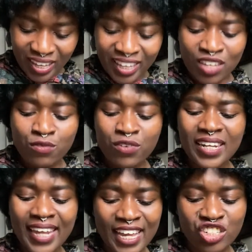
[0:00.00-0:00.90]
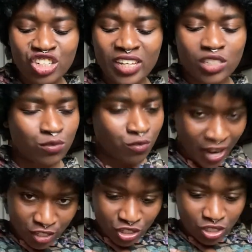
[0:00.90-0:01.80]
Even nature is
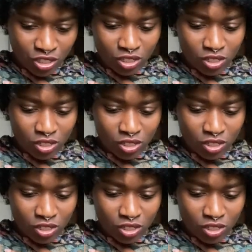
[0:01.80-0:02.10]
fractured.